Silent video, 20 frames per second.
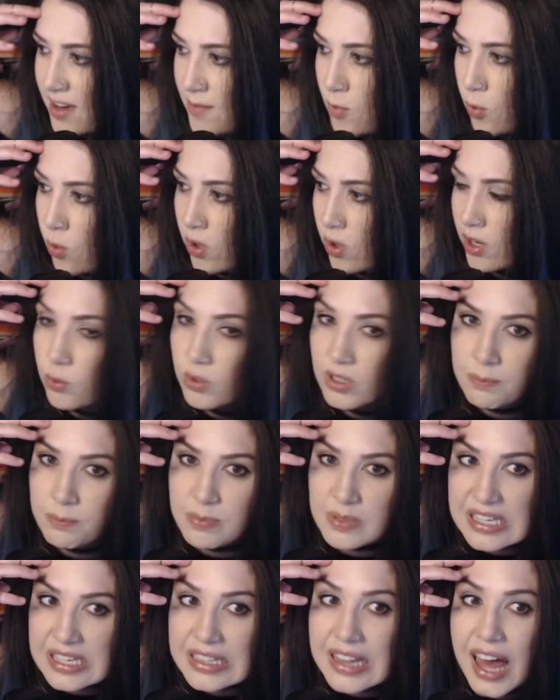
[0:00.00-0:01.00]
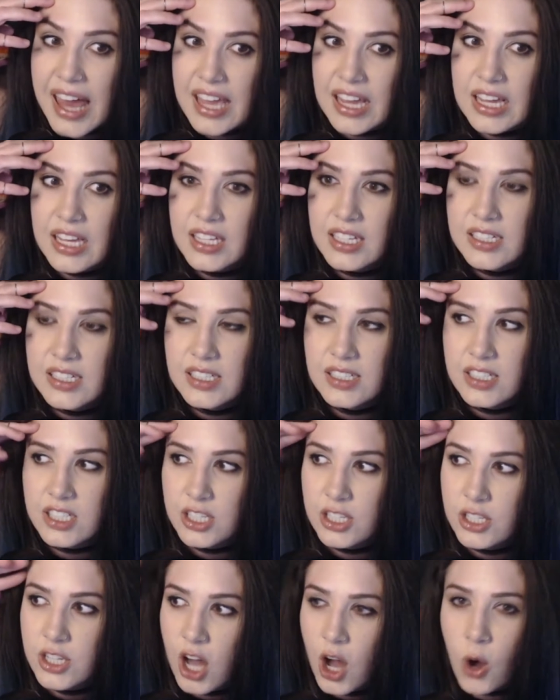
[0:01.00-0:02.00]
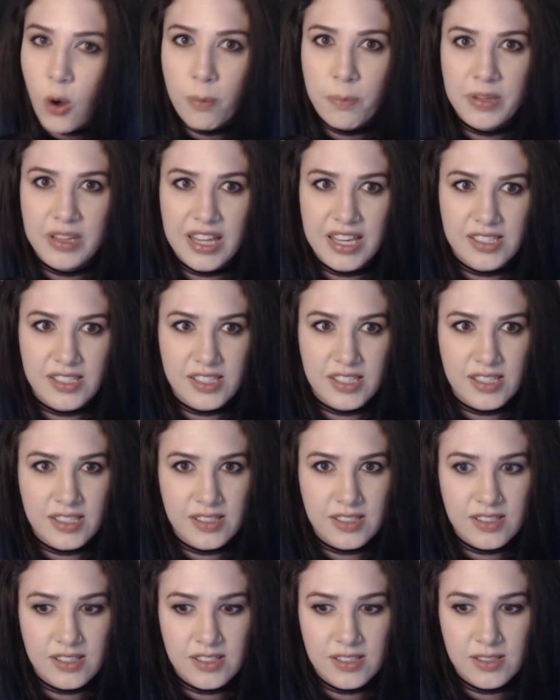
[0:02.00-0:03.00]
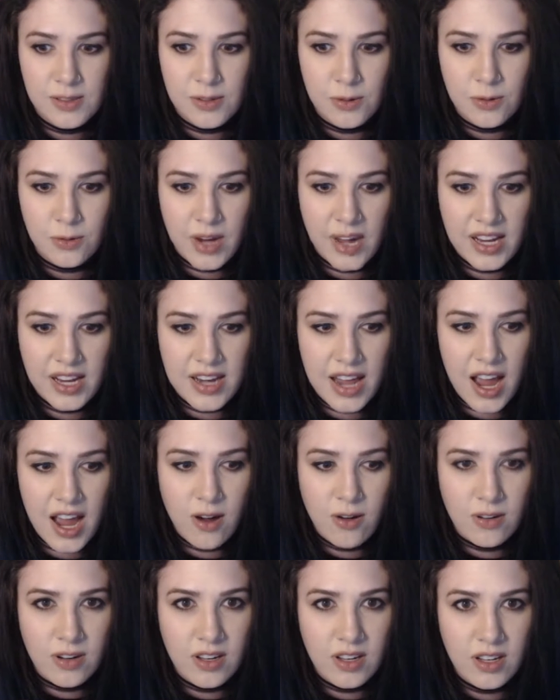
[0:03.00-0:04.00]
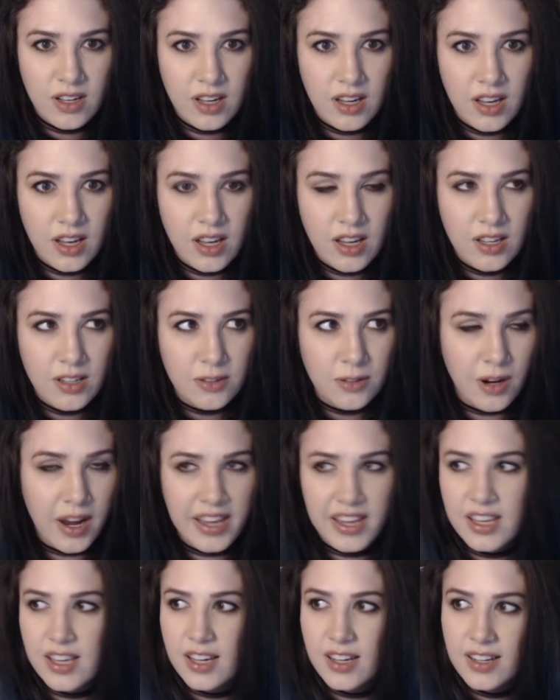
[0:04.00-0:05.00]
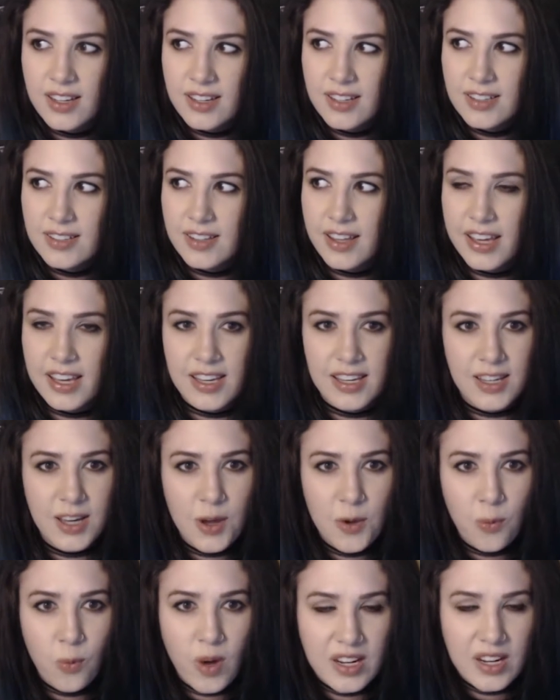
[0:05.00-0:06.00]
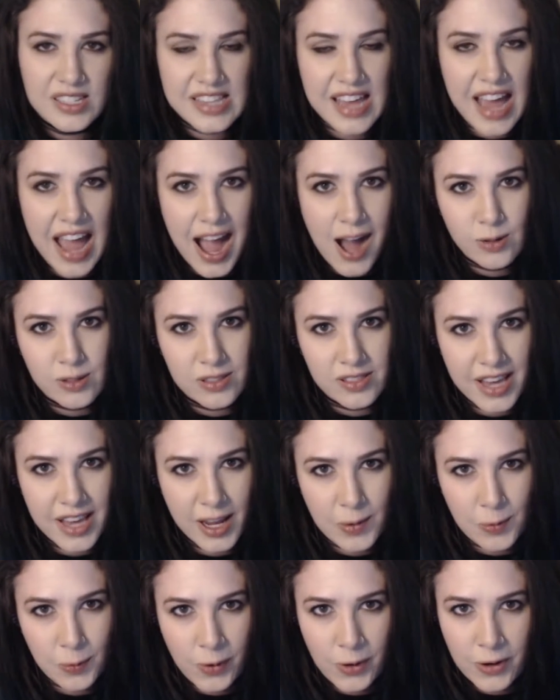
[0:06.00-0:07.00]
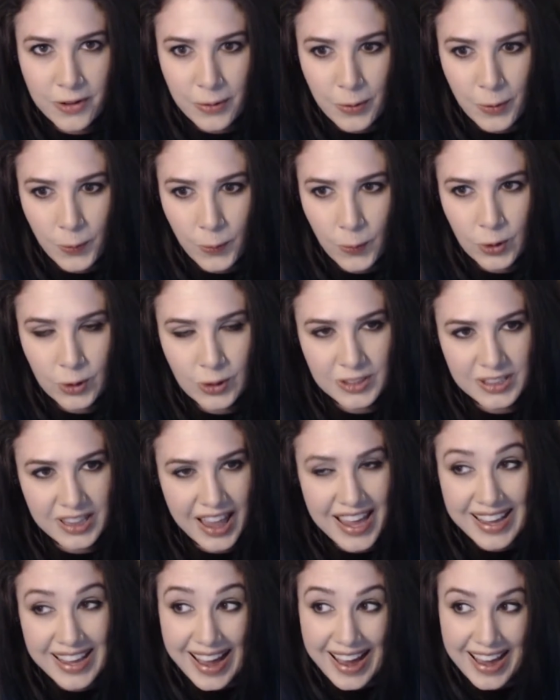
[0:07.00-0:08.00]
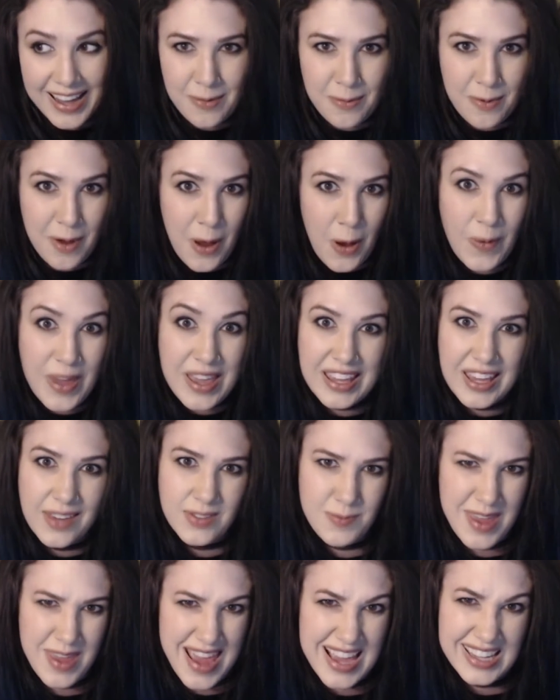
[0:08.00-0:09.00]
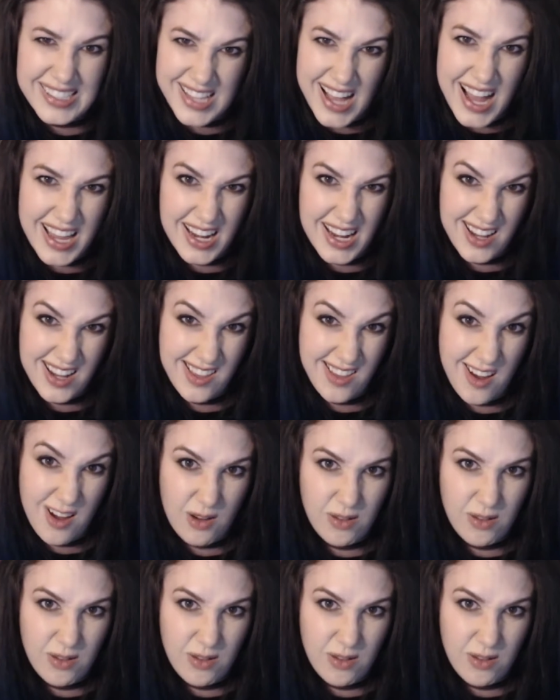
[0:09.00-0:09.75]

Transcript: what it would be like to go places right now. Right? Like, what is the outside world like? I don't know. It gives me anxiety though.